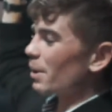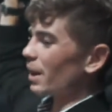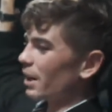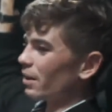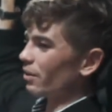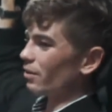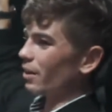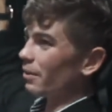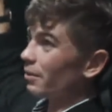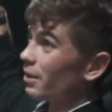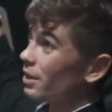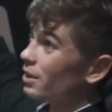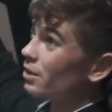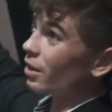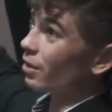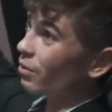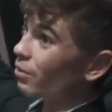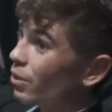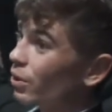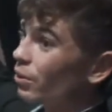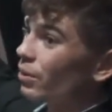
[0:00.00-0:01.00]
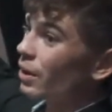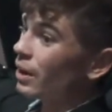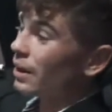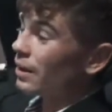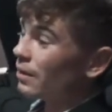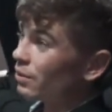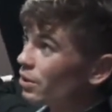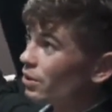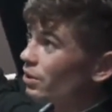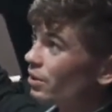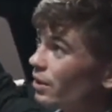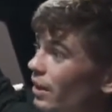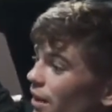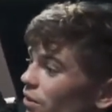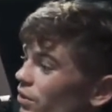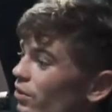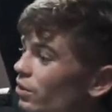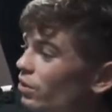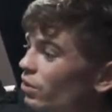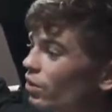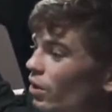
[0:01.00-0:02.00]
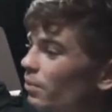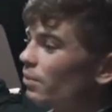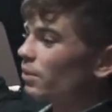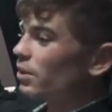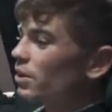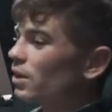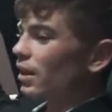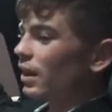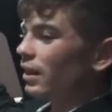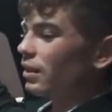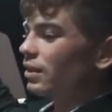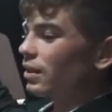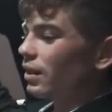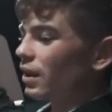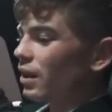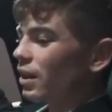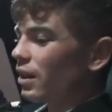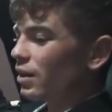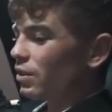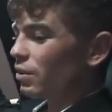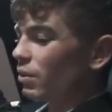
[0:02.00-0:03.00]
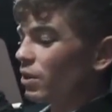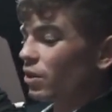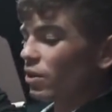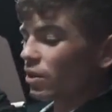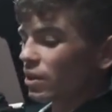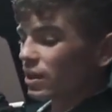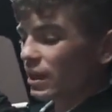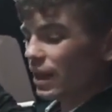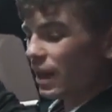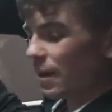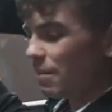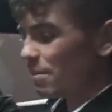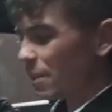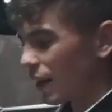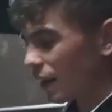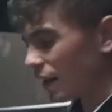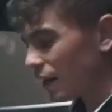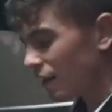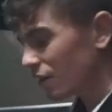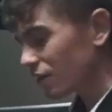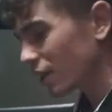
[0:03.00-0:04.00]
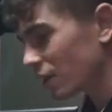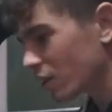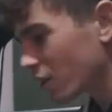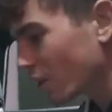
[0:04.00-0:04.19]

panoramic sunroof, which just adds so much light to the car. So when you're sat back here, it's